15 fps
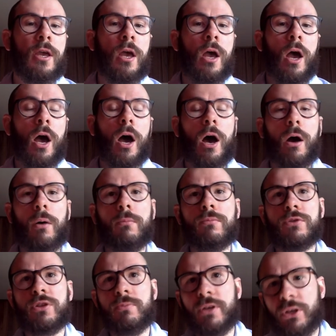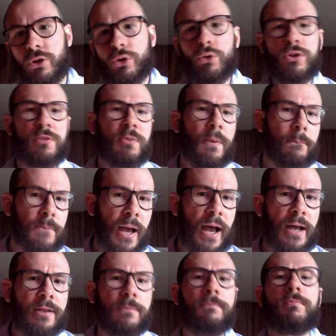something good or something
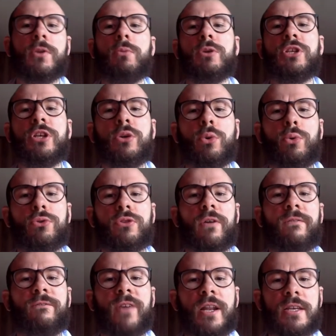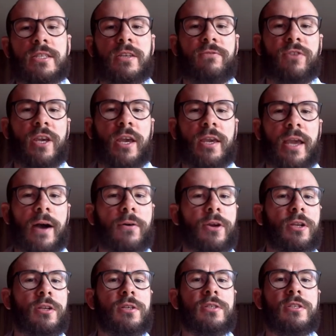bad, which he called the philosophic
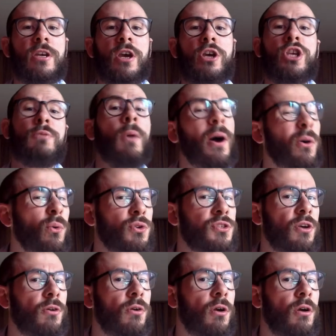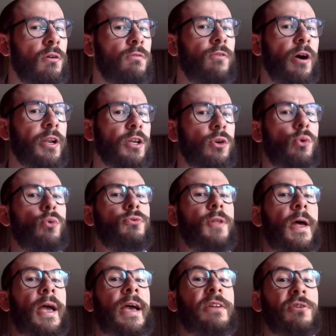calculus. You might also find it called the
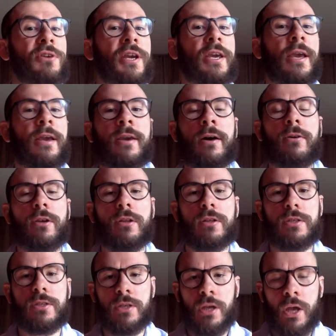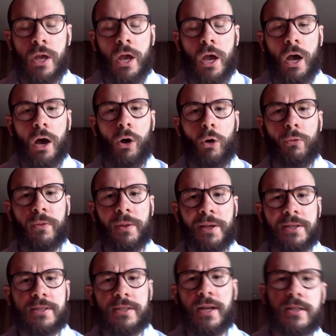hedonic calculus on the
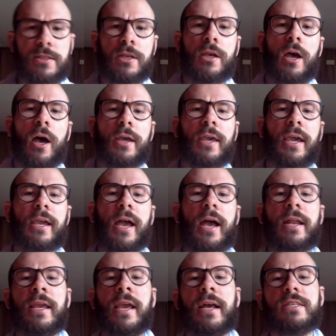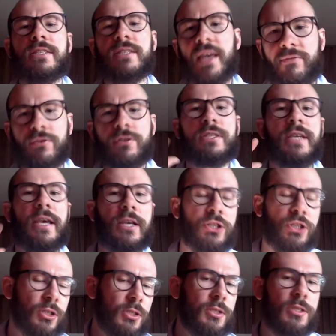internet. Okay, and he had 7
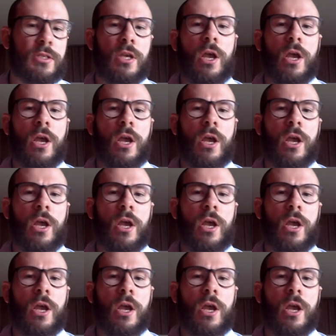sections,